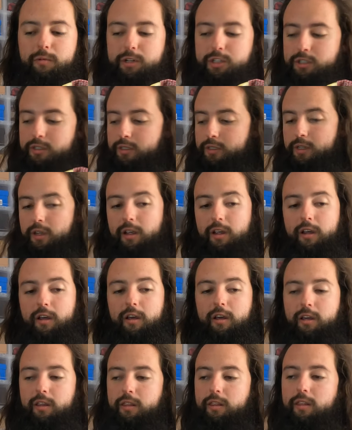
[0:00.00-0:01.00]
which is
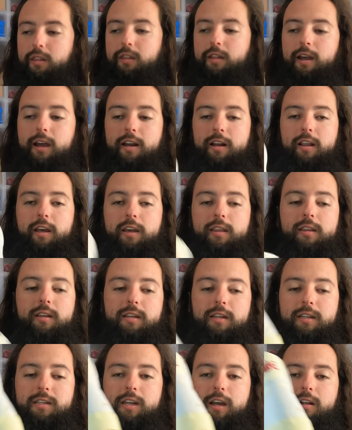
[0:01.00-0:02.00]
kind of like the
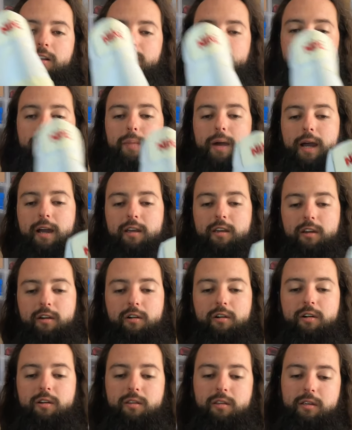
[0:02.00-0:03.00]
detail on the back
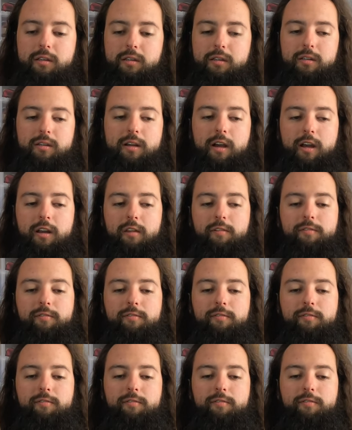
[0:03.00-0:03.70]
here and this kind of